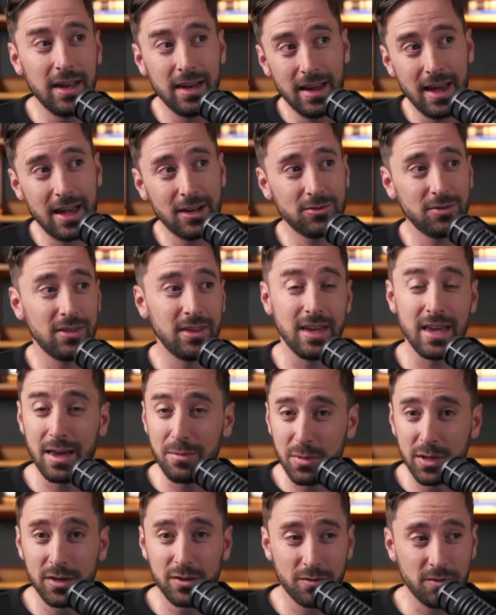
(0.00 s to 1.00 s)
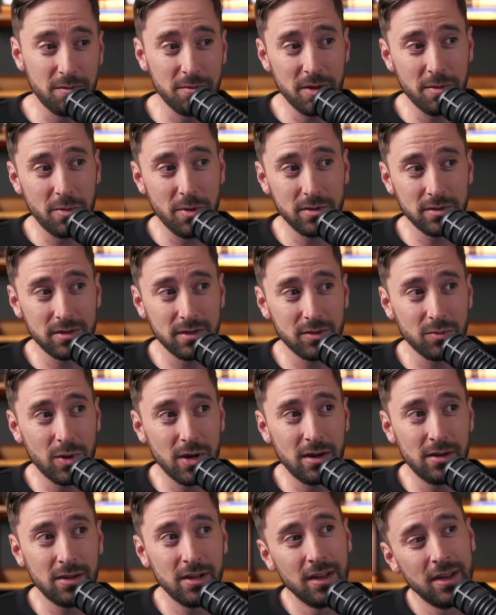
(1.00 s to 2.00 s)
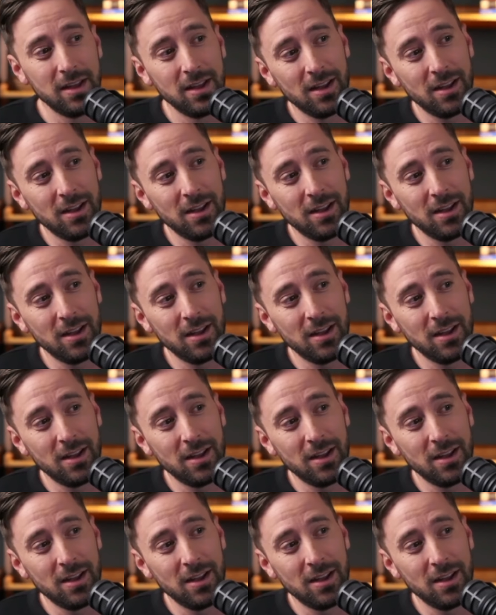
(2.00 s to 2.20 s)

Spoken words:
and actually the image from the post as well,